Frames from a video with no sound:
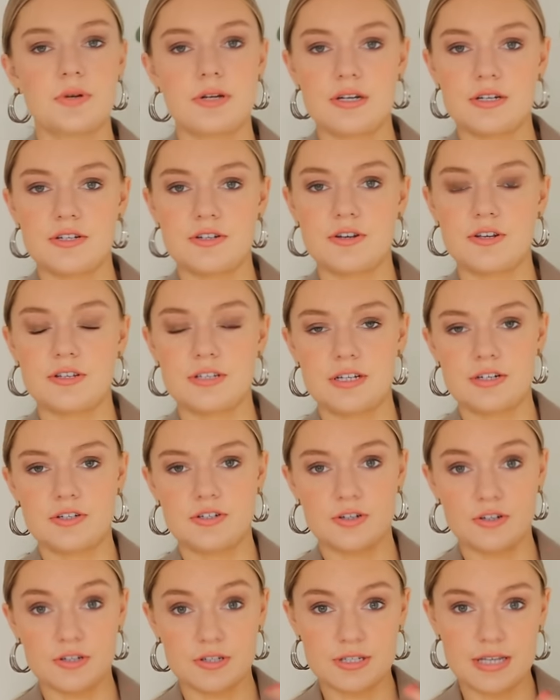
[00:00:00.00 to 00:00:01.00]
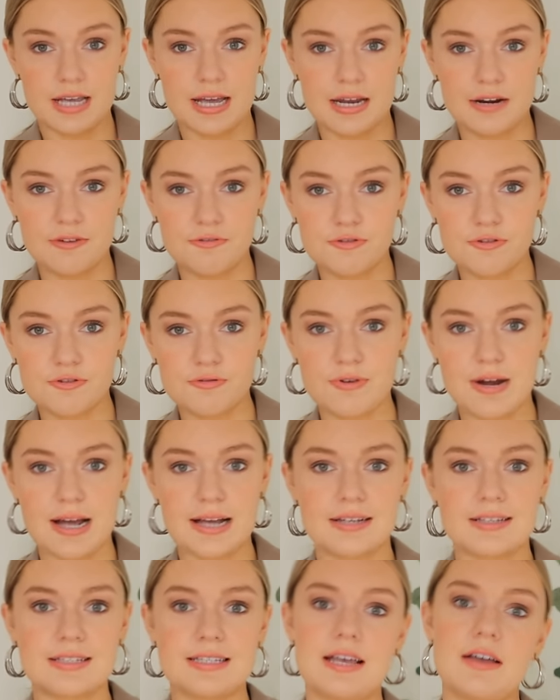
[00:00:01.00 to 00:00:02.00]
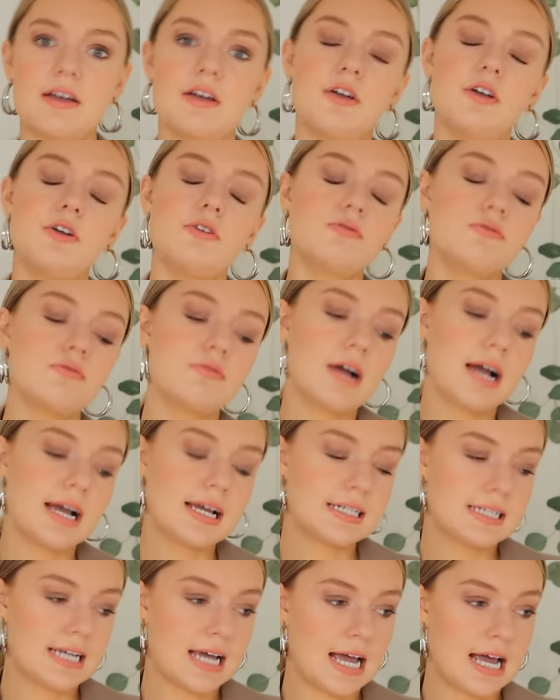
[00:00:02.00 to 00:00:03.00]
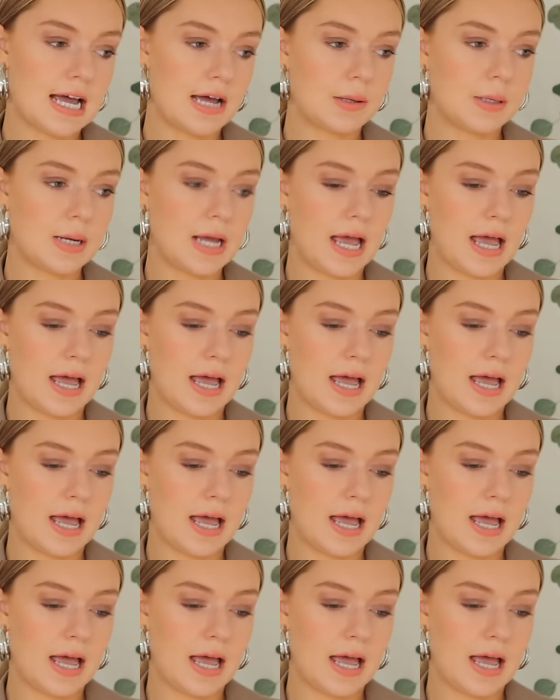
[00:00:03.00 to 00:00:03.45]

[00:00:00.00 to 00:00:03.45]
what it does. It just kind of drags it right down,